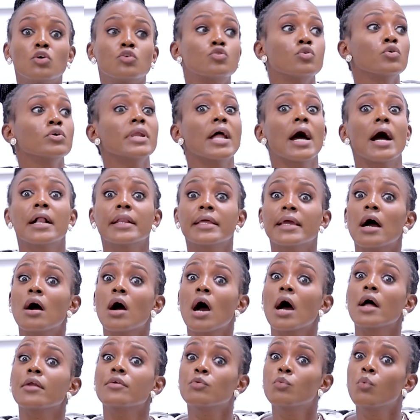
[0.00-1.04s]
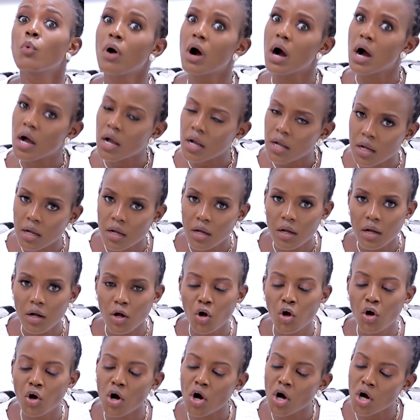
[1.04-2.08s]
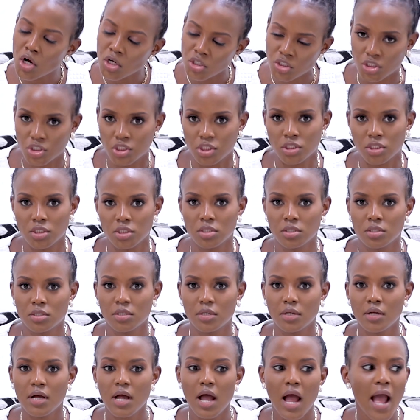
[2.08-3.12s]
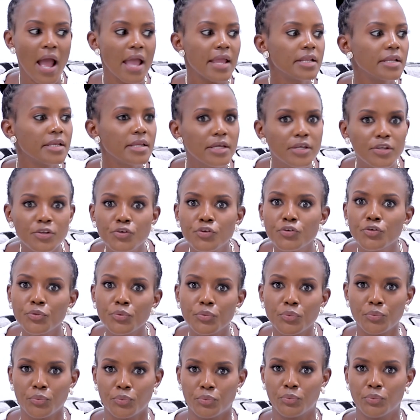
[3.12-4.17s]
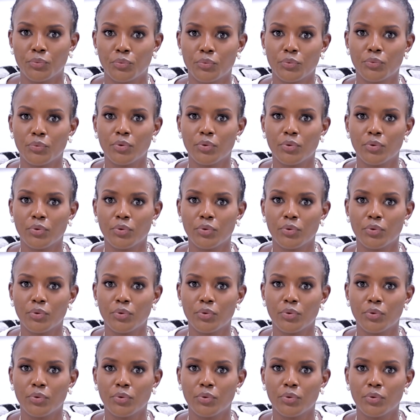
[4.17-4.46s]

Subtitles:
Tunaria hard work? Gosh, I need you.